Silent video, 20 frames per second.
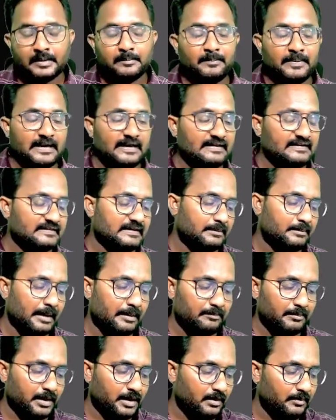please
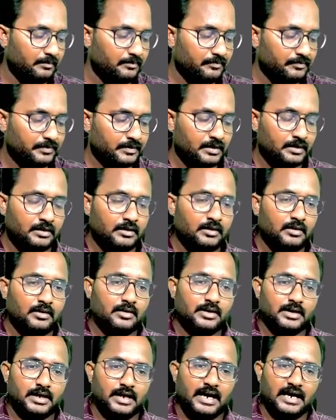remember,
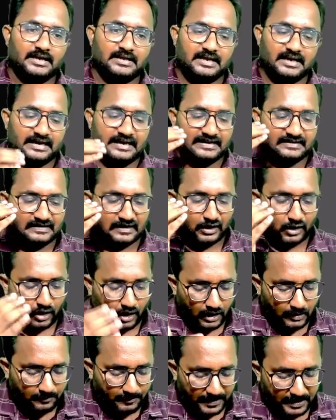either it is a
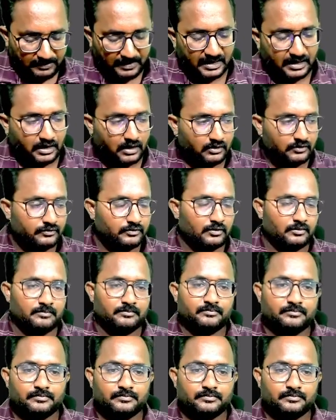non-payment also,